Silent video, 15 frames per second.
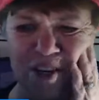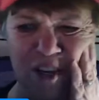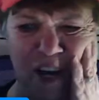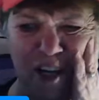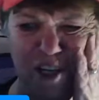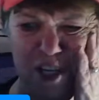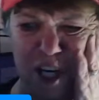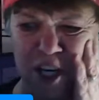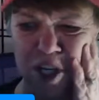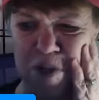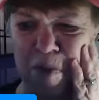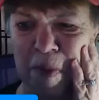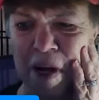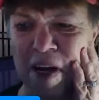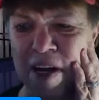I
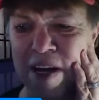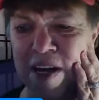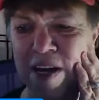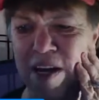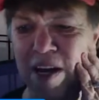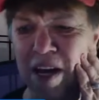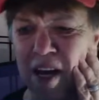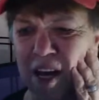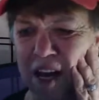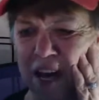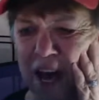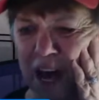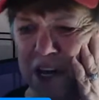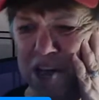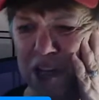changed my
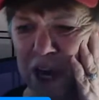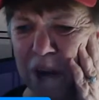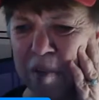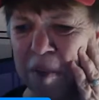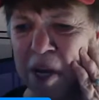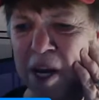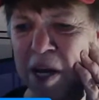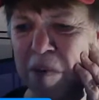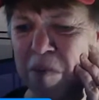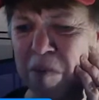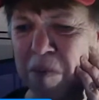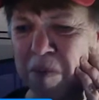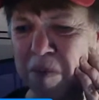Cash App name